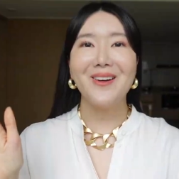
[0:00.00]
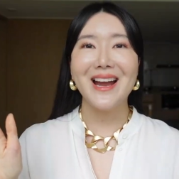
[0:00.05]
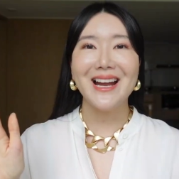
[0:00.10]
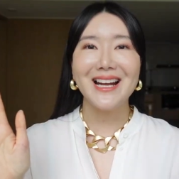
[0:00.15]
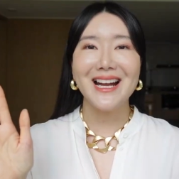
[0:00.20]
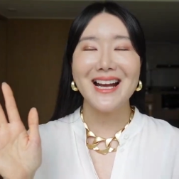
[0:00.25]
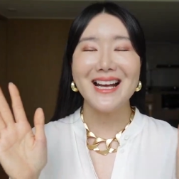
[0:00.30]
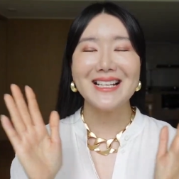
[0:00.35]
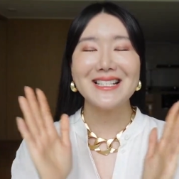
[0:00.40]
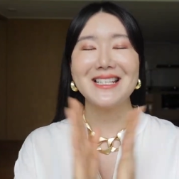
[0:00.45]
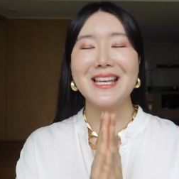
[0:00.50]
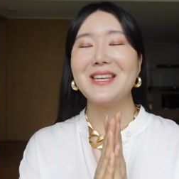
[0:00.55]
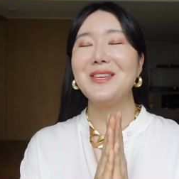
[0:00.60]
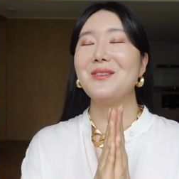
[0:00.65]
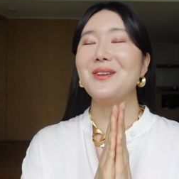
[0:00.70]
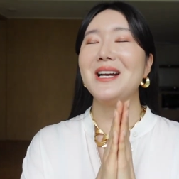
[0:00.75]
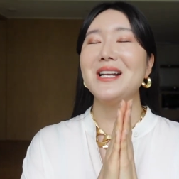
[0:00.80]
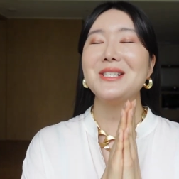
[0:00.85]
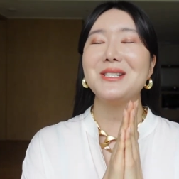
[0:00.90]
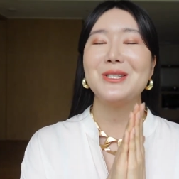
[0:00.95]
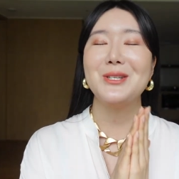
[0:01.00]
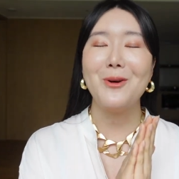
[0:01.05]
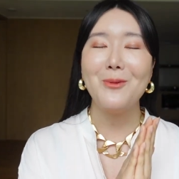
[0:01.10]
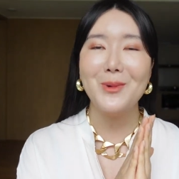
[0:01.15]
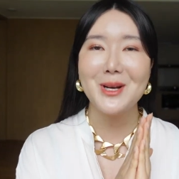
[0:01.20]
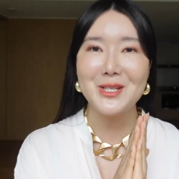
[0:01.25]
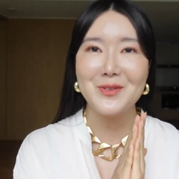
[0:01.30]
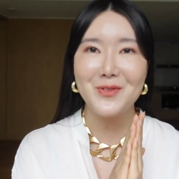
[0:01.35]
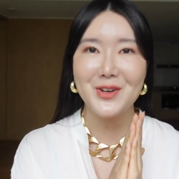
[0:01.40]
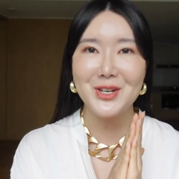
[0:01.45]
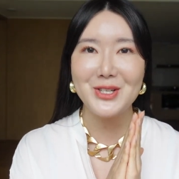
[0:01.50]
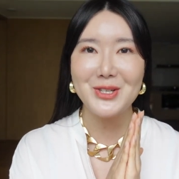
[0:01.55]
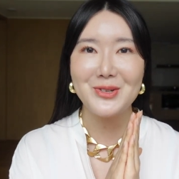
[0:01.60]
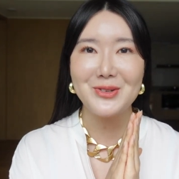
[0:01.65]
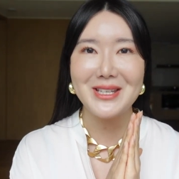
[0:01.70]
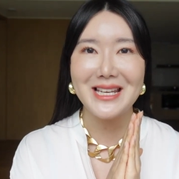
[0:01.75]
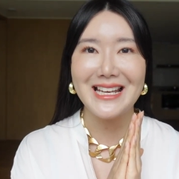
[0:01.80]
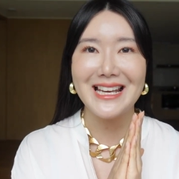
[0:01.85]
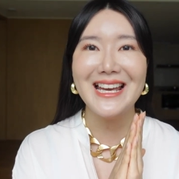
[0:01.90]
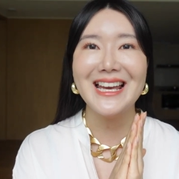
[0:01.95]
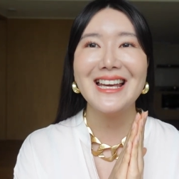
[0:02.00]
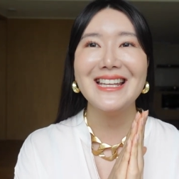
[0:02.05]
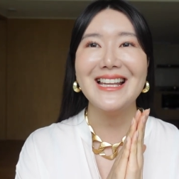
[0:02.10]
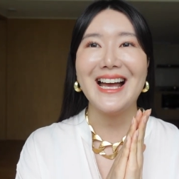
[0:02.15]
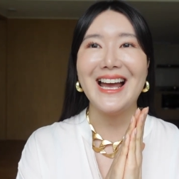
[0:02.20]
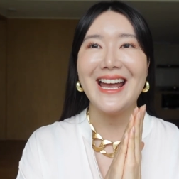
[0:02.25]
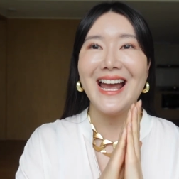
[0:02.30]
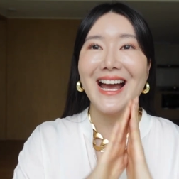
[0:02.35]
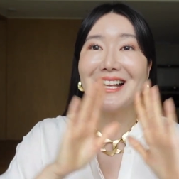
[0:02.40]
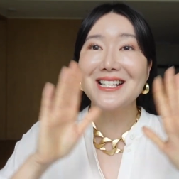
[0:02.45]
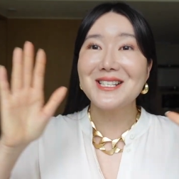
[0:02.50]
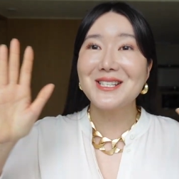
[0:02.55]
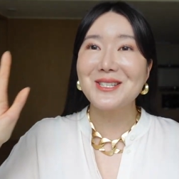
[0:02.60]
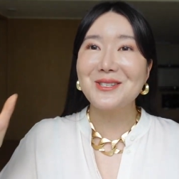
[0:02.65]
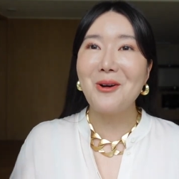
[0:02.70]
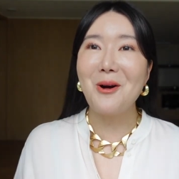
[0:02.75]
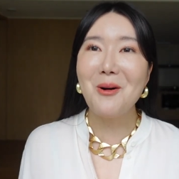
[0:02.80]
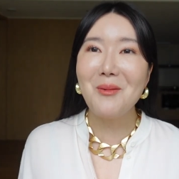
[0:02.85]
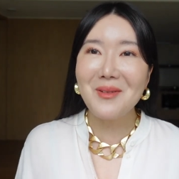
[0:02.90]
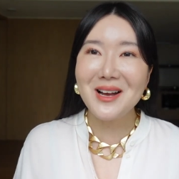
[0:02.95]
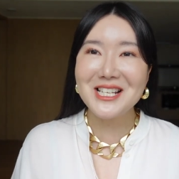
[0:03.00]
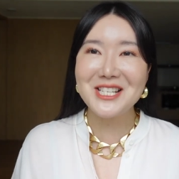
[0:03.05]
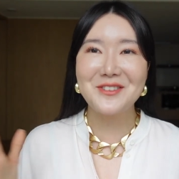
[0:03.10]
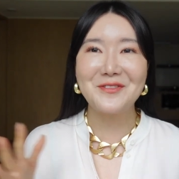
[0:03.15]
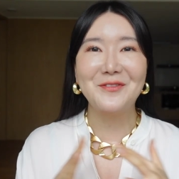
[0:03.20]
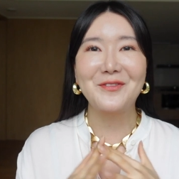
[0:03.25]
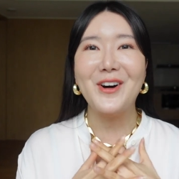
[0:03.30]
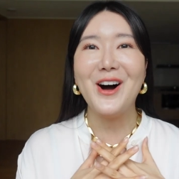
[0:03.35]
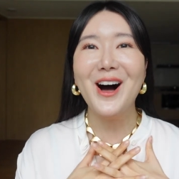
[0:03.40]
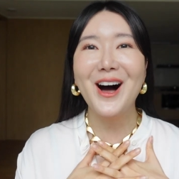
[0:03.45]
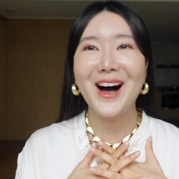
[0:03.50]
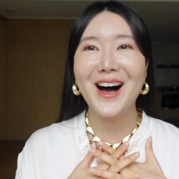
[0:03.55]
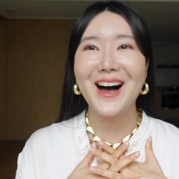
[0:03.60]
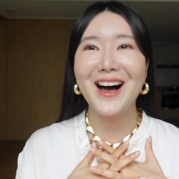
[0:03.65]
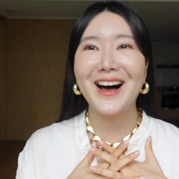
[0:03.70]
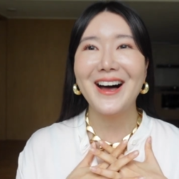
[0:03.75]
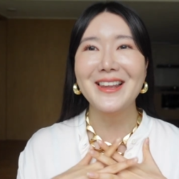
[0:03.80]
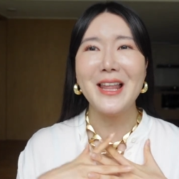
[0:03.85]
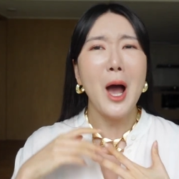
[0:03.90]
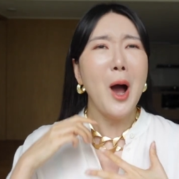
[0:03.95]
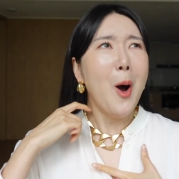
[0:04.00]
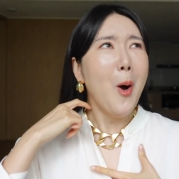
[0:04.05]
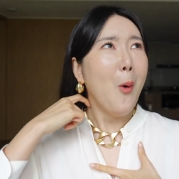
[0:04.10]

right, guys, thank you guys so much for tuning in. I had so much fun.